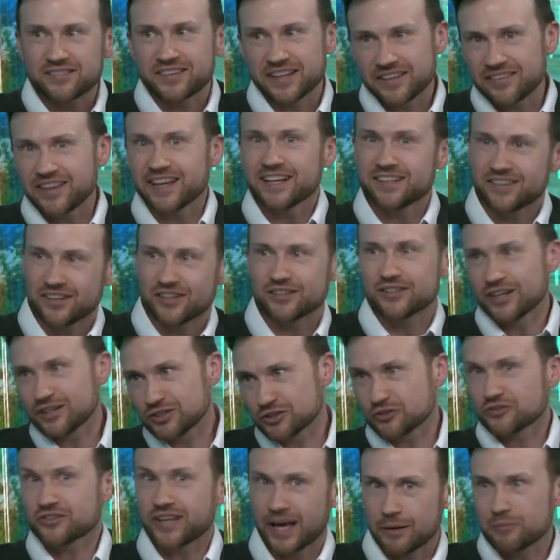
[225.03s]
They think that they're
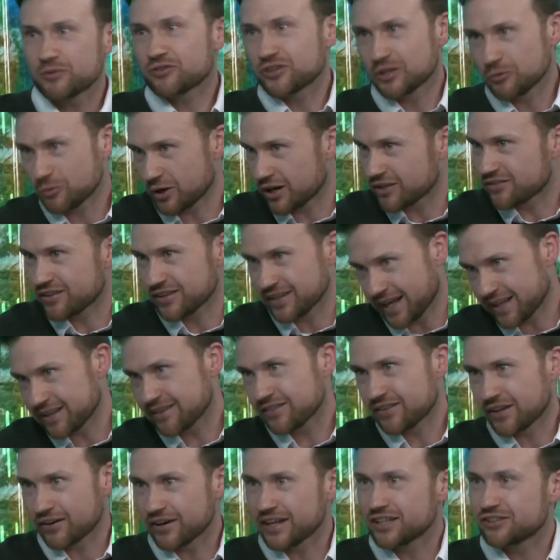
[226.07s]
just chemistry words and
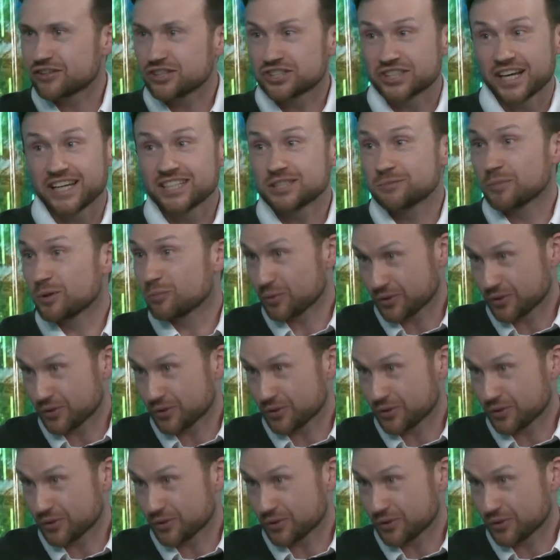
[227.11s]
they're interchangeable,